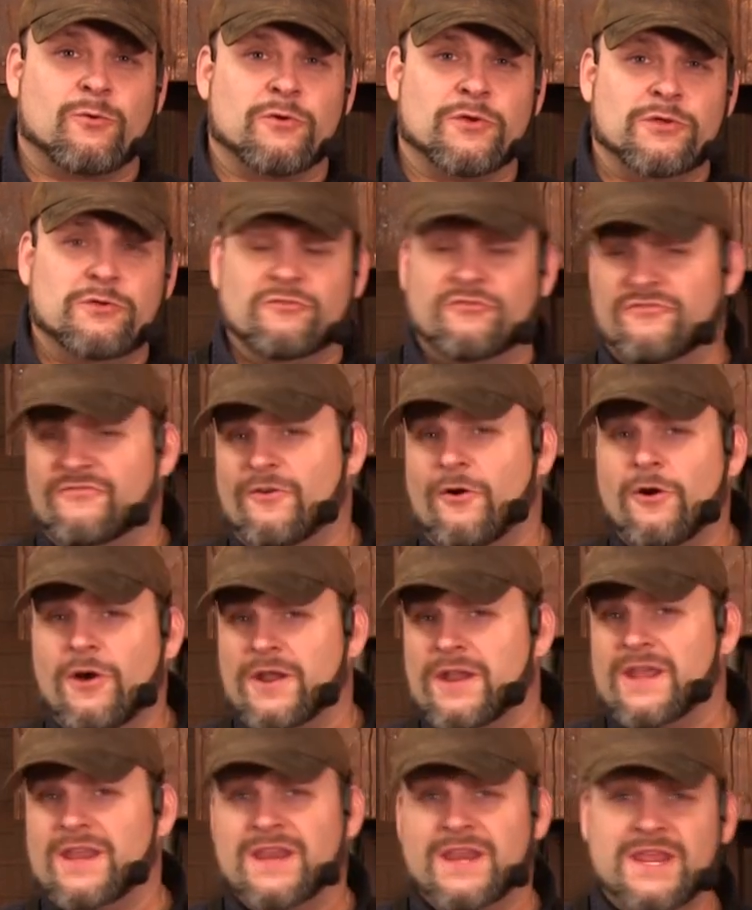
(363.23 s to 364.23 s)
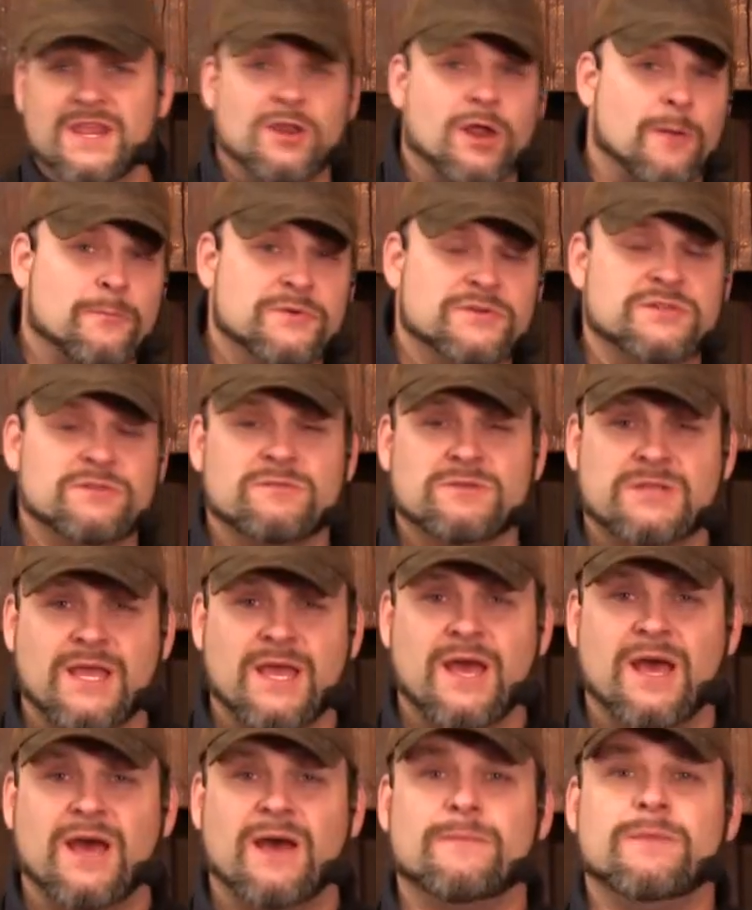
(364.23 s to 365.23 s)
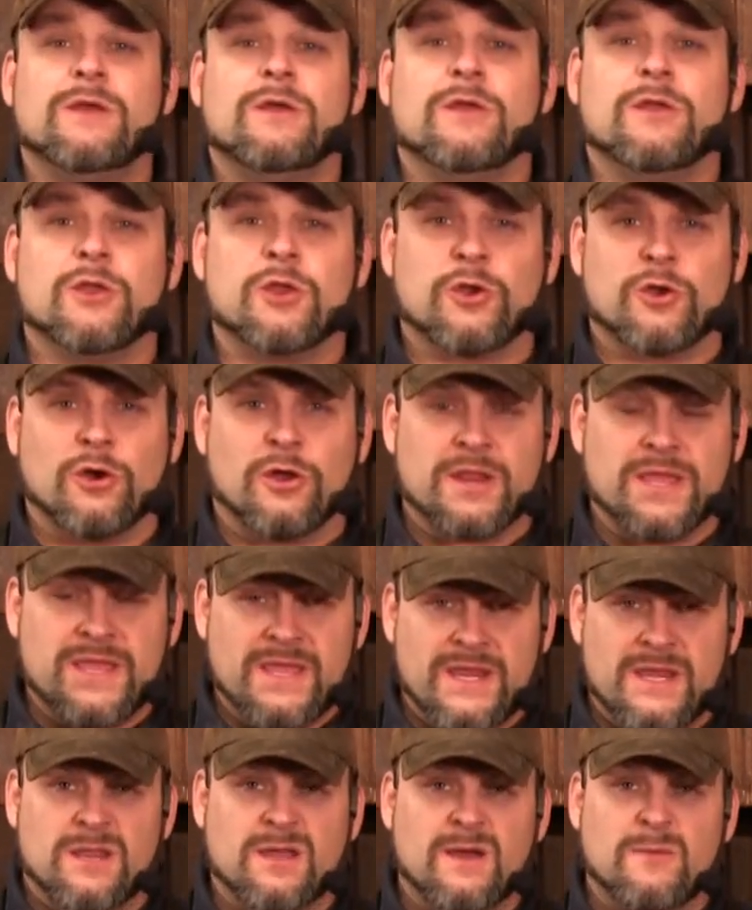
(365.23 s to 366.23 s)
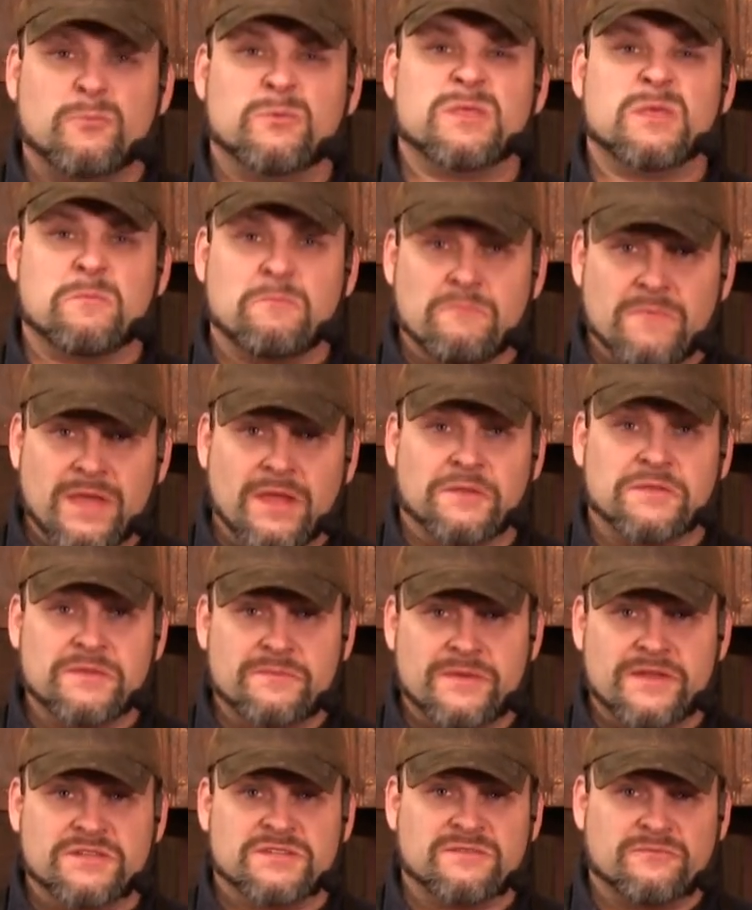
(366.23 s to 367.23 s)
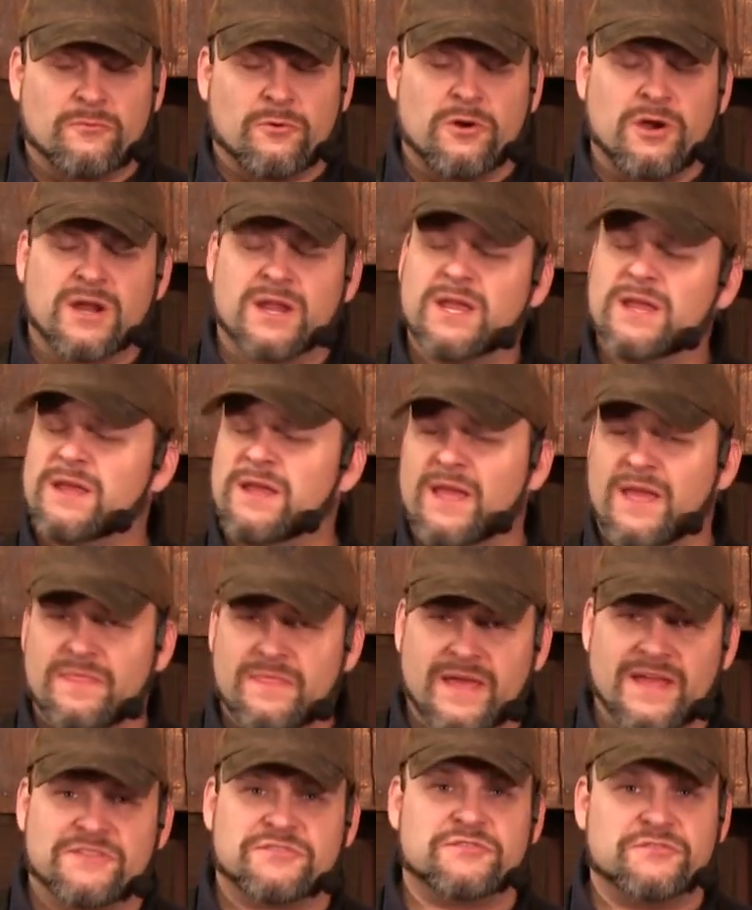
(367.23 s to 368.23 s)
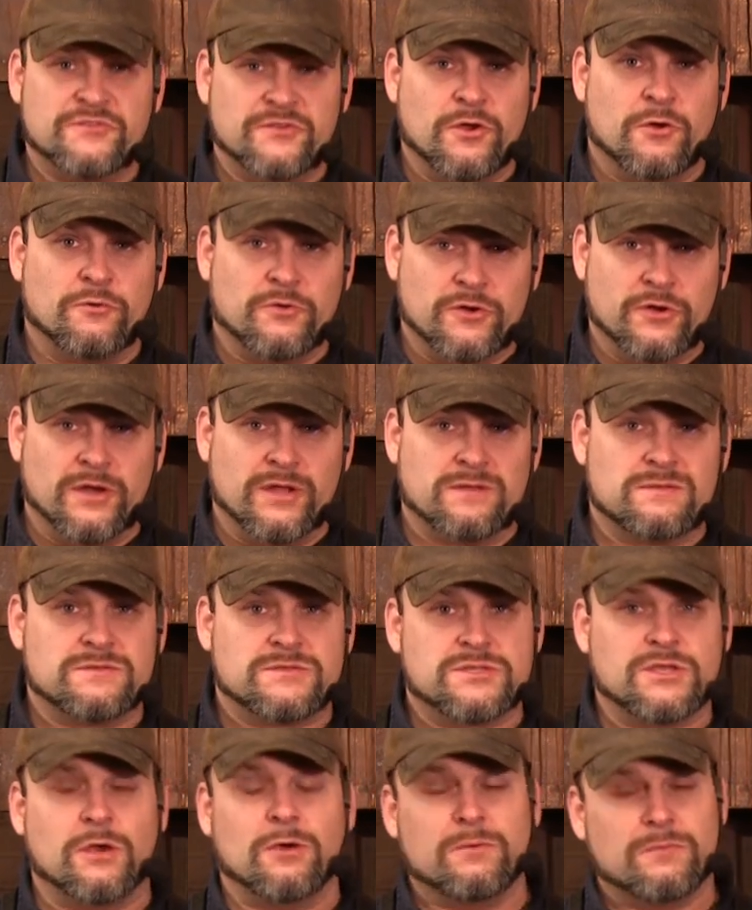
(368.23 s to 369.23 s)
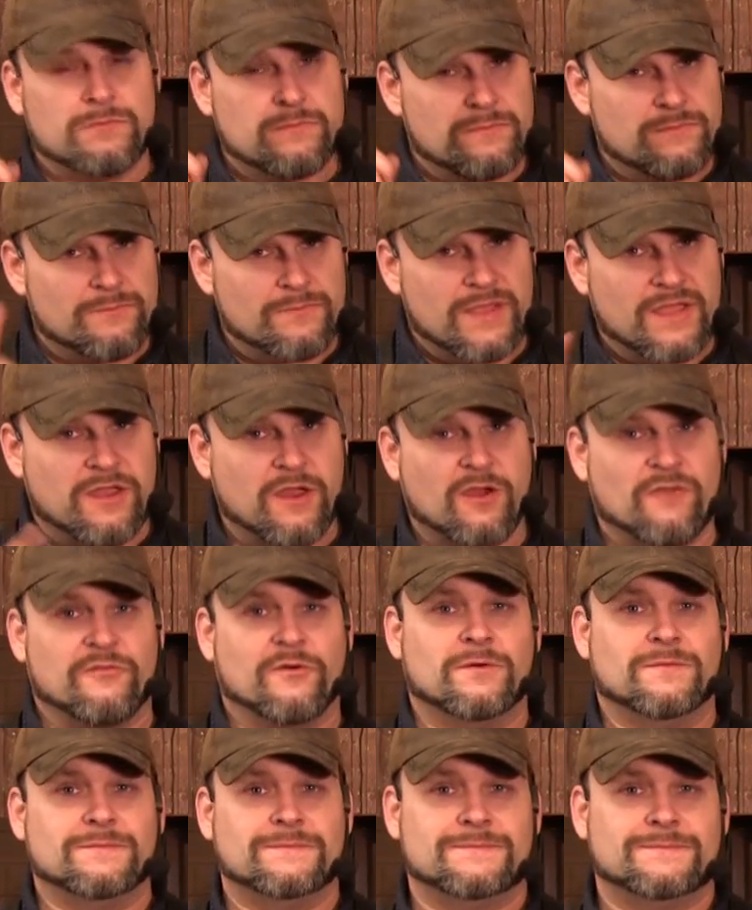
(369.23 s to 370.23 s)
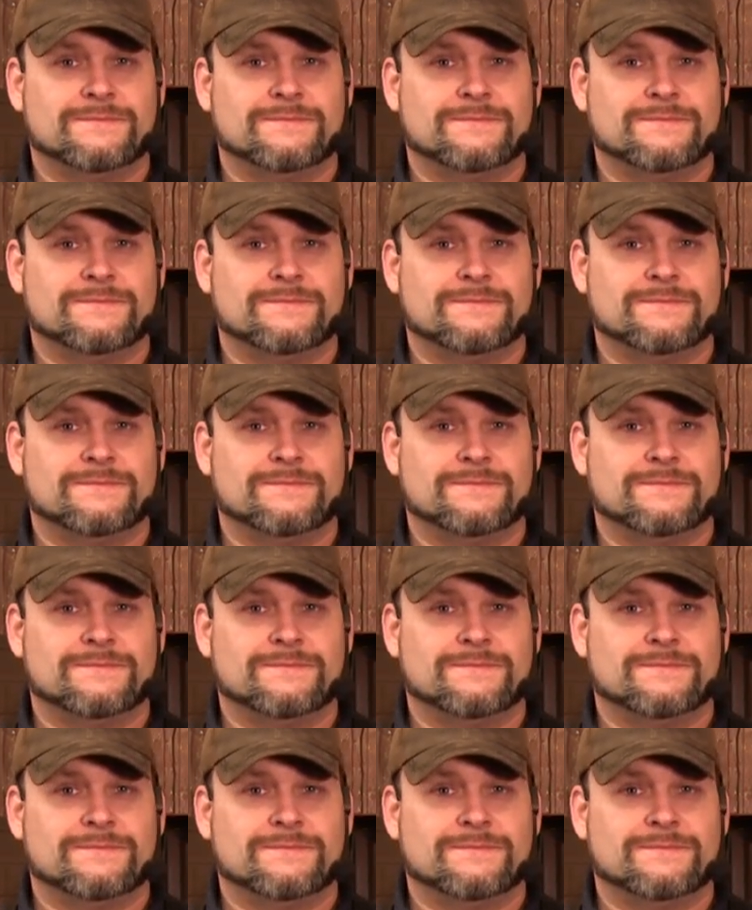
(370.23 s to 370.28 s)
or you fart at an inopportune time, you're going to end up with a melted piece of work, and that's no good. So be careful.